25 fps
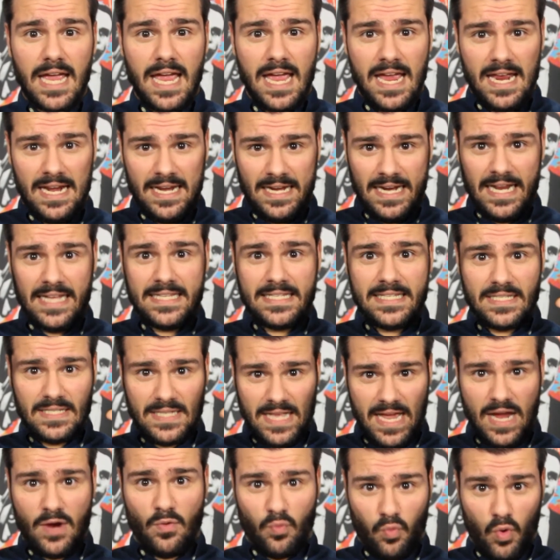and it's
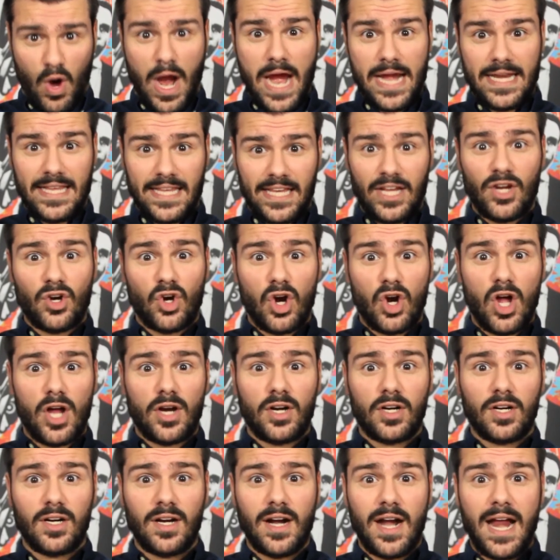like right here
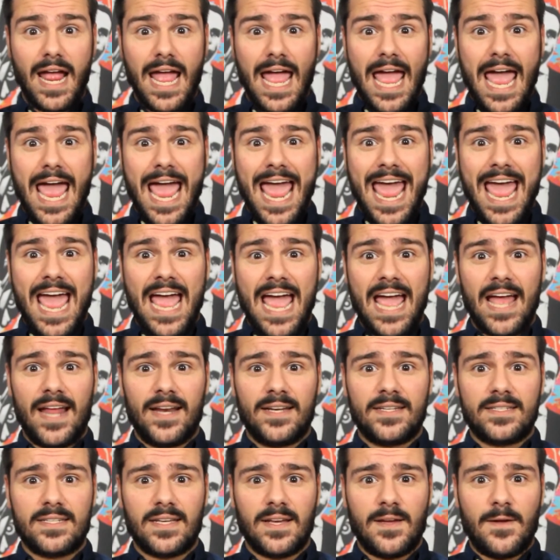on her,
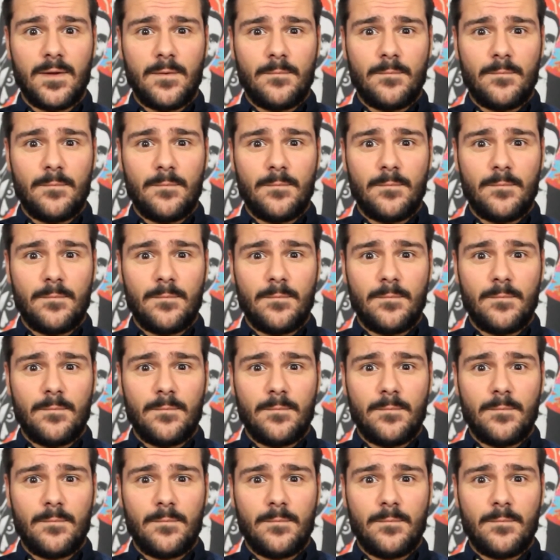and